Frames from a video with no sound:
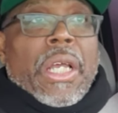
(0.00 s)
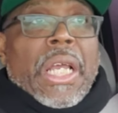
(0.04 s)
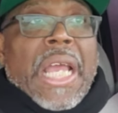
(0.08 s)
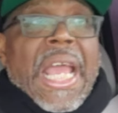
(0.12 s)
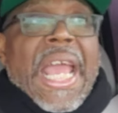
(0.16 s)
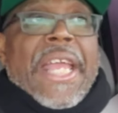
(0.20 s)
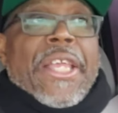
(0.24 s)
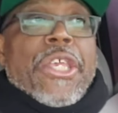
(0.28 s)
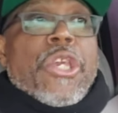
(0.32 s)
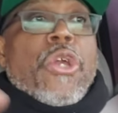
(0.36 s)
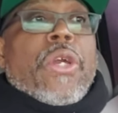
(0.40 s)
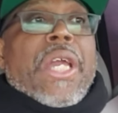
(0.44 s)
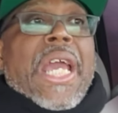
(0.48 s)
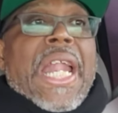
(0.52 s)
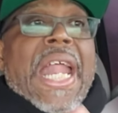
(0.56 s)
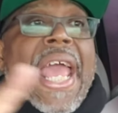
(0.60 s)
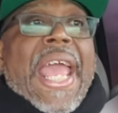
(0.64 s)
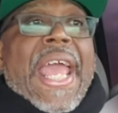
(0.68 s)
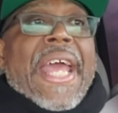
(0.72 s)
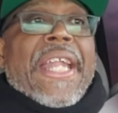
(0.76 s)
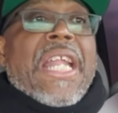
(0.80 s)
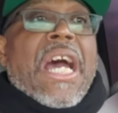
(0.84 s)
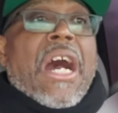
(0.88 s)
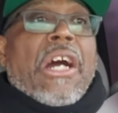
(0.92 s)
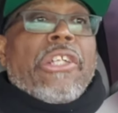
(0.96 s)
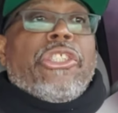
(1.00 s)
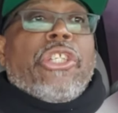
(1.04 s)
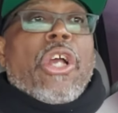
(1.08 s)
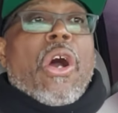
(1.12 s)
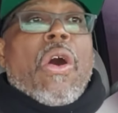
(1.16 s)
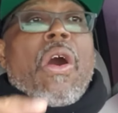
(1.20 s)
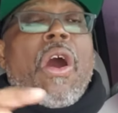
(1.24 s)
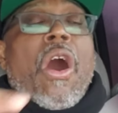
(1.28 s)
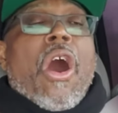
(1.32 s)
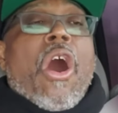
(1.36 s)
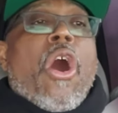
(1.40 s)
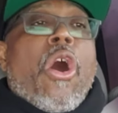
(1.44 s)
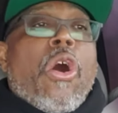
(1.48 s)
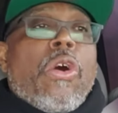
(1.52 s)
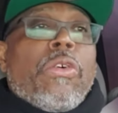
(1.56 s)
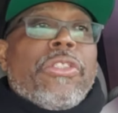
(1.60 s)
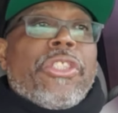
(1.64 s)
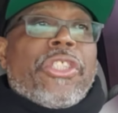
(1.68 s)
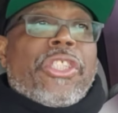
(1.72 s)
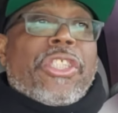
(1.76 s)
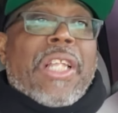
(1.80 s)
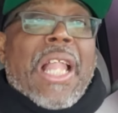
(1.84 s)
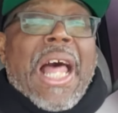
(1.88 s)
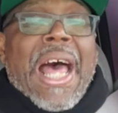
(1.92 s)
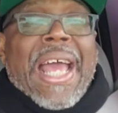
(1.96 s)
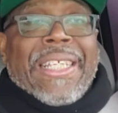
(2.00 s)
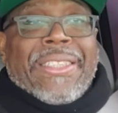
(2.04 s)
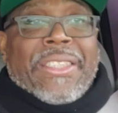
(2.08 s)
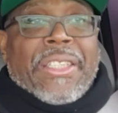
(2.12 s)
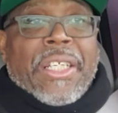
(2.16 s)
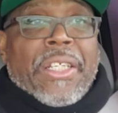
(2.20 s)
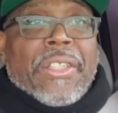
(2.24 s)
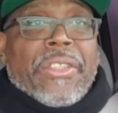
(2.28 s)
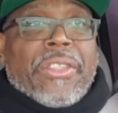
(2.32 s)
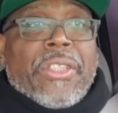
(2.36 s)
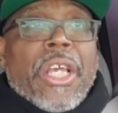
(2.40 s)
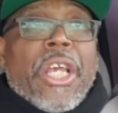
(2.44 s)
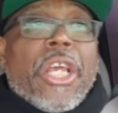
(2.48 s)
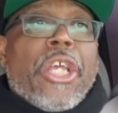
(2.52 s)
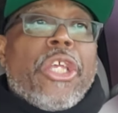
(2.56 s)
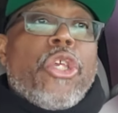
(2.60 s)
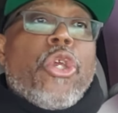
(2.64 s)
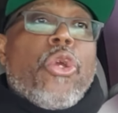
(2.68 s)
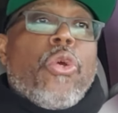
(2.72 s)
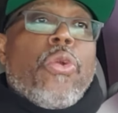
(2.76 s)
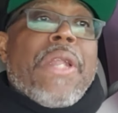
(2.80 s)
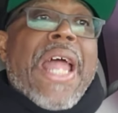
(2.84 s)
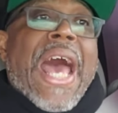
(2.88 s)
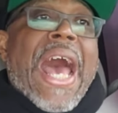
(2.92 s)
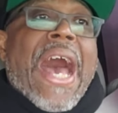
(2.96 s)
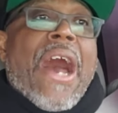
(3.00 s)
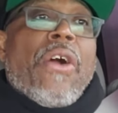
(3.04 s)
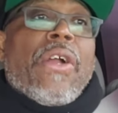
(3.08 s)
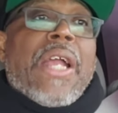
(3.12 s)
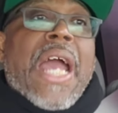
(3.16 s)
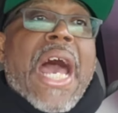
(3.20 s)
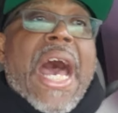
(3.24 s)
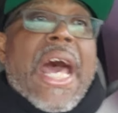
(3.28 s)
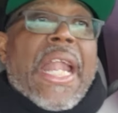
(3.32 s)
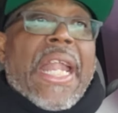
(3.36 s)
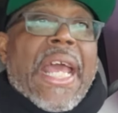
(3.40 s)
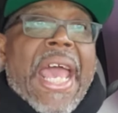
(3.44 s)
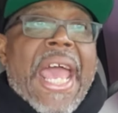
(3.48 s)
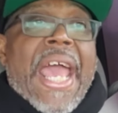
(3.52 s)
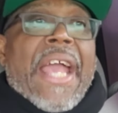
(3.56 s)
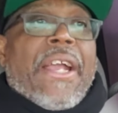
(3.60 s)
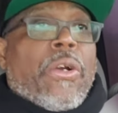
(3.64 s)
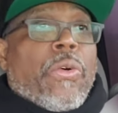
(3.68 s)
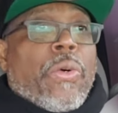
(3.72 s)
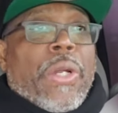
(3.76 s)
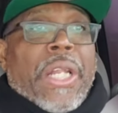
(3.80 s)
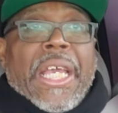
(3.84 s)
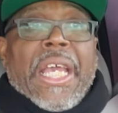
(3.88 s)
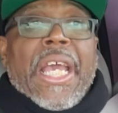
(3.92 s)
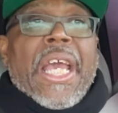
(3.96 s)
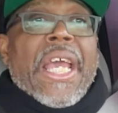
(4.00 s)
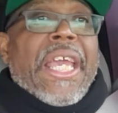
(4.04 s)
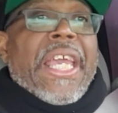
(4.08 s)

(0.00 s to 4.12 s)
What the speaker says: and you can hand out your own slices, you now got equity.